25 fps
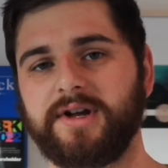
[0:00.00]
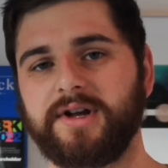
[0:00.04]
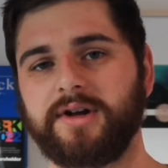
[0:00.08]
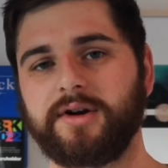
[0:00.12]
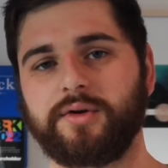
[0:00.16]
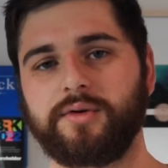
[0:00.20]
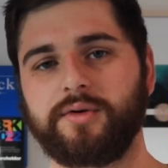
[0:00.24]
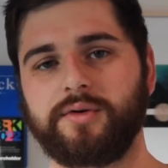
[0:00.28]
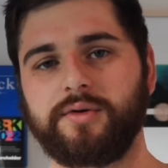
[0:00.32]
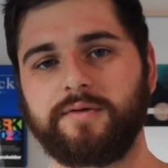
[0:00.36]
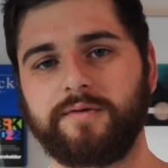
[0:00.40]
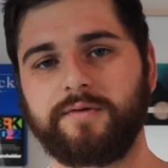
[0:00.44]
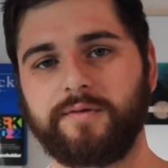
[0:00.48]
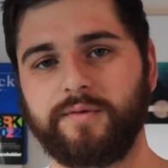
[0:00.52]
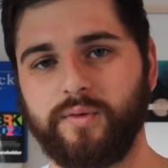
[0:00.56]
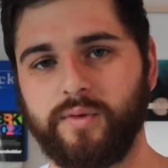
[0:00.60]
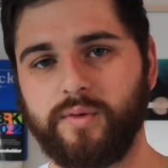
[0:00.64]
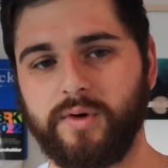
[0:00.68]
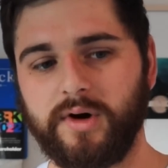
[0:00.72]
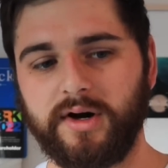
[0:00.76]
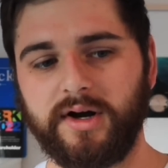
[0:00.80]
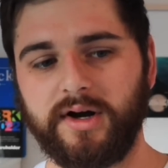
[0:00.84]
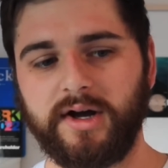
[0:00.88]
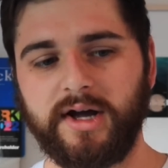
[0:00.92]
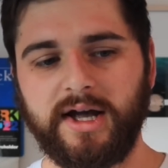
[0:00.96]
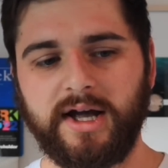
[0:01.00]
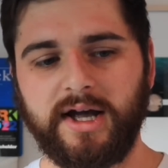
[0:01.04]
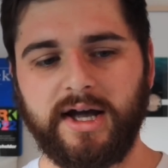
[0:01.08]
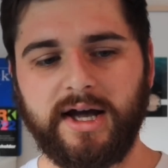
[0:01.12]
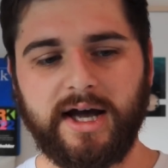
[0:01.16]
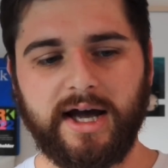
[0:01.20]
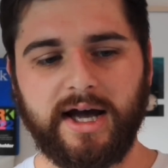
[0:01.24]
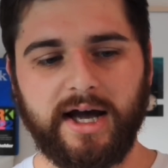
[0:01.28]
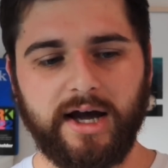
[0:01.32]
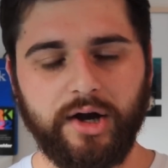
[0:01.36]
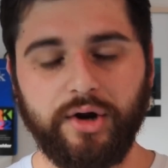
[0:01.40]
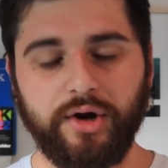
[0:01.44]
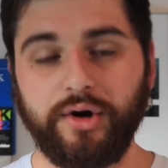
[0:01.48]
vehicle for
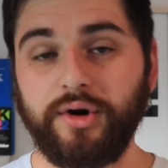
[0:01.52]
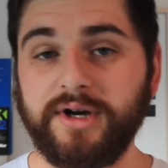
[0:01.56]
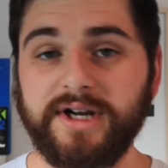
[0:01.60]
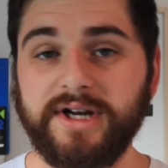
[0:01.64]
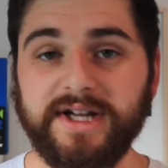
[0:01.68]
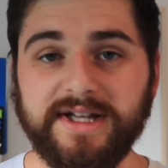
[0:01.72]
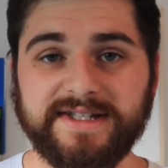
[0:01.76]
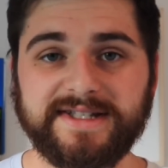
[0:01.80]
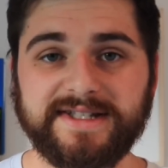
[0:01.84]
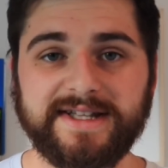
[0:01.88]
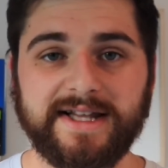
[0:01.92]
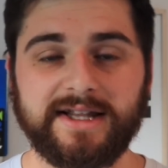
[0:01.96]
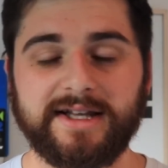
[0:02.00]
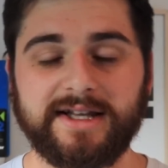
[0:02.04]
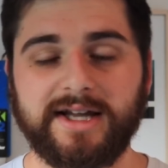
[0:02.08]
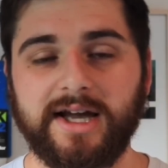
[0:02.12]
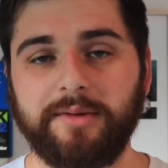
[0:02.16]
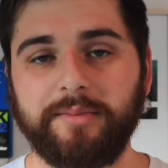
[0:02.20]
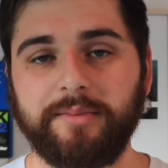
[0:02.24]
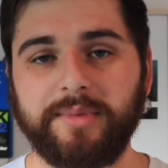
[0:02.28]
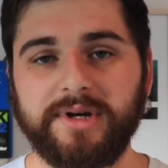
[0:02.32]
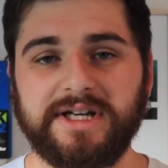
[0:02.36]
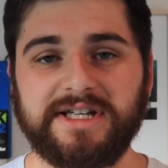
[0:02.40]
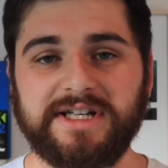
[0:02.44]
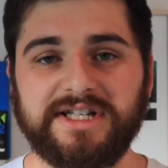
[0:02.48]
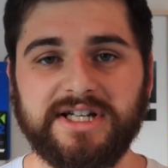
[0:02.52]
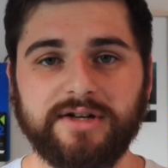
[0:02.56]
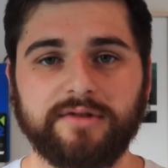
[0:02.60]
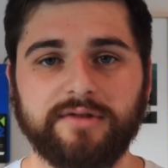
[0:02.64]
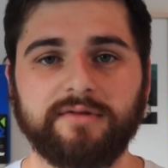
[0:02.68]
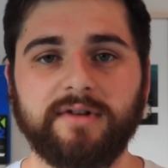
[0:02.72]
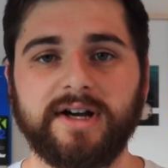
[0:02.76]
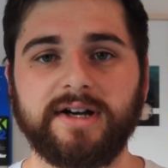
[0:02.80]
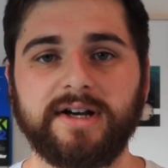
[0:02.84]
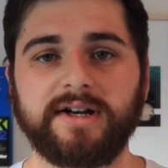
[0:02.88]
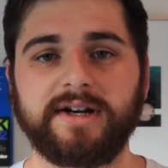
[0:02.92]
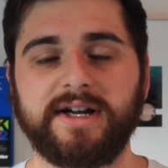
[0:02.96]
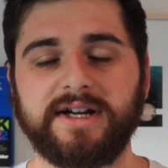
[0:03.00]
earnings that the company
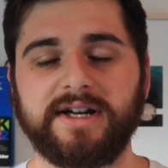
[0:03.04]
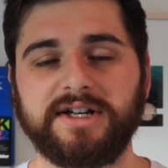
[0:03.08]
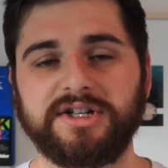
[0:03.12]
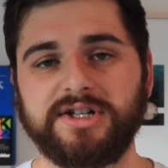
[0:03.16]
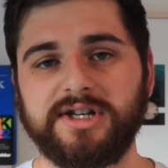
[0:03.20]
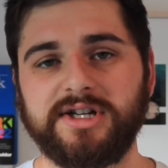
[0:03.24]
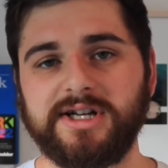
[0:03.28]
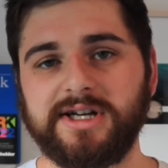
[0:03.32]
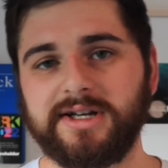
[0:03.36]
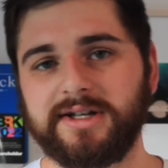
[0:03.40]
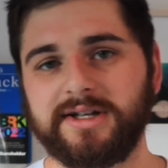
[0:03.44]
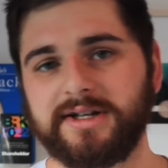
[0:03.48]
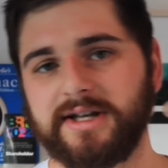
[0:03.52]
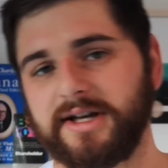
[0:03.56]
generated each year.